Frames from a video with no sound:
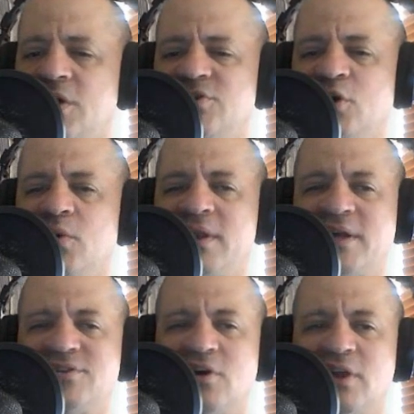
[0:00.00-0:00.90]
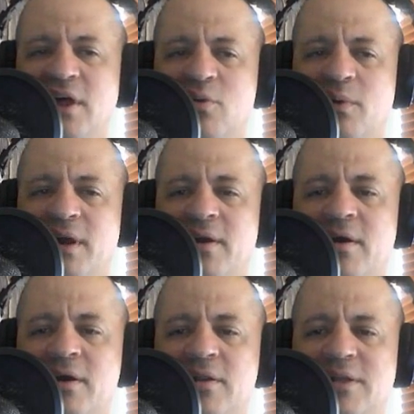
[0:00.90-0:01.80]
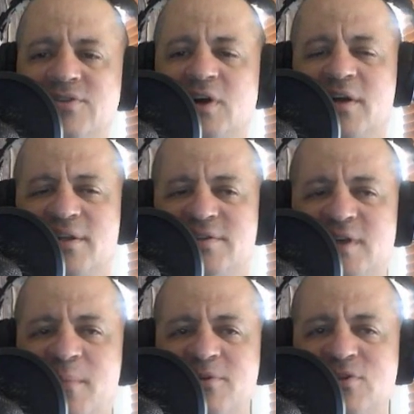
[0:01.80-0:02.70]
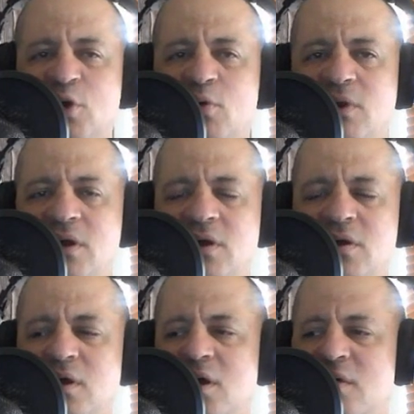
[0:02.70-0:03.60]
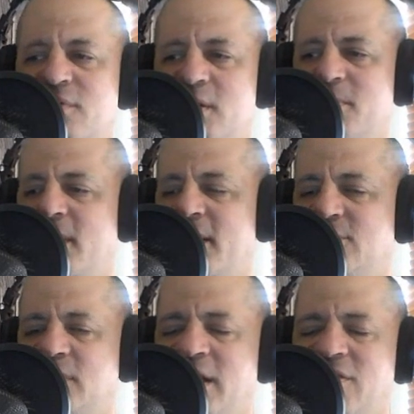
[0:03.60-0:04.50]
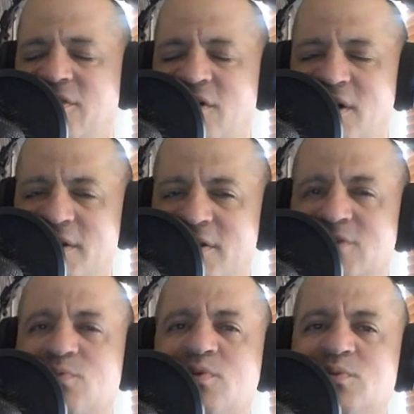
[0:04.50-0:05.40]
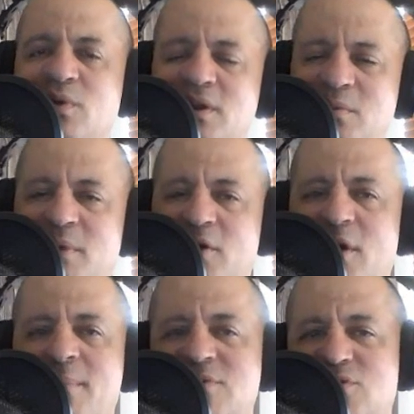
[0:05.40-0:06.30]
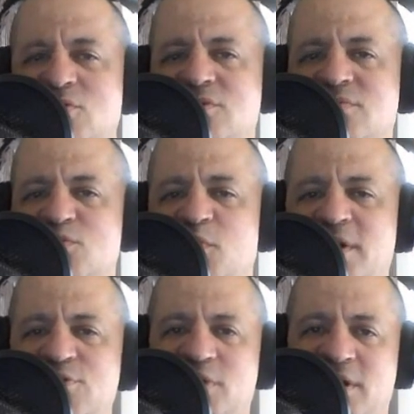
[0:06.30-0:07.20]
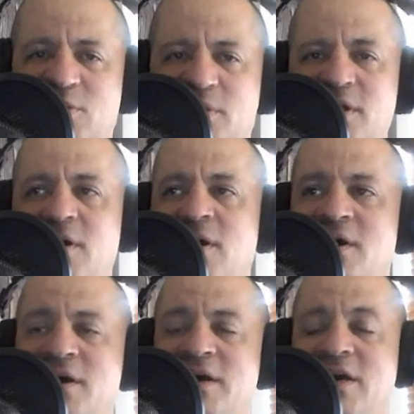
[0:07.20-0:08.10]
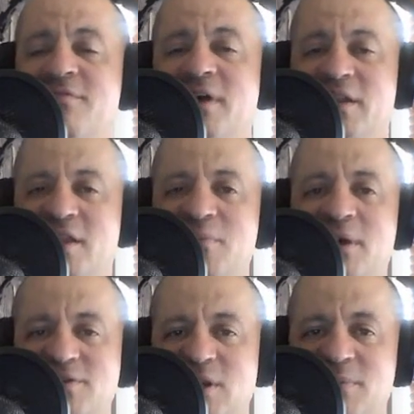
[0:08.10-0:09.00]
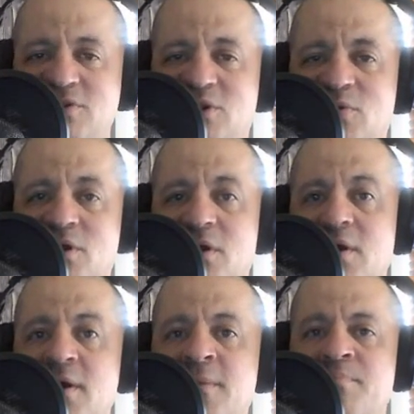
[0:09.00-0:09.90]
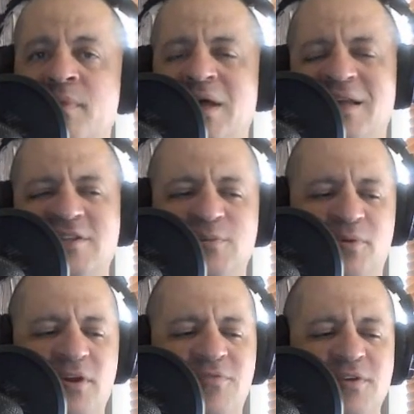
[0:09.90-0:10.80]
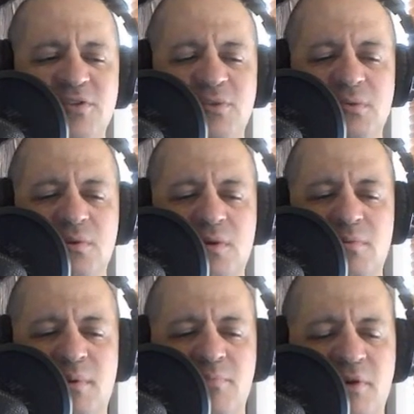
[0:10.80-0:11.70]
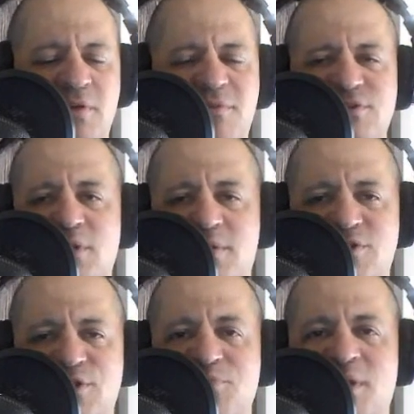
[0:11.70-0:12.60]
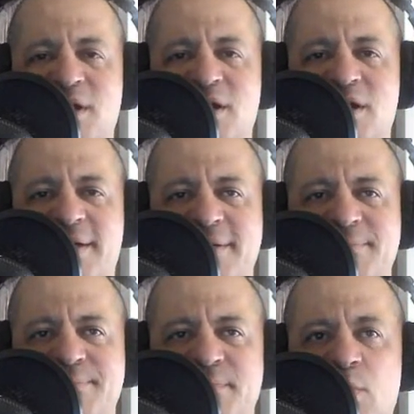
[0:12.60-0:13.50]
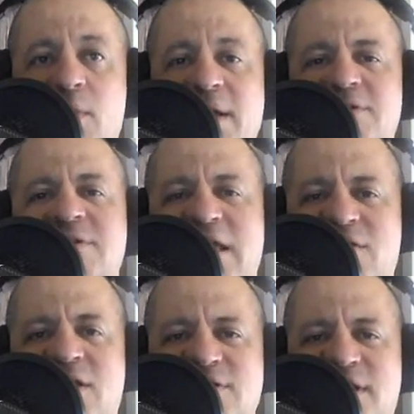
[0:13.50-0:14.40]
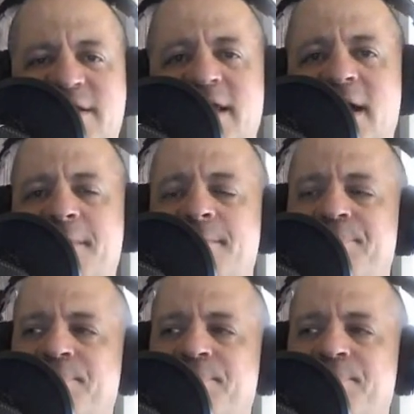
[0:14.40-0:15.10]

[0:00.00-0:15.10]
So that's all out of the way. Let's talk this episode of Impact. I thought this was one of the better episodes of 2023, if not the best episode. I like to preface, excuse me, when I say things like that,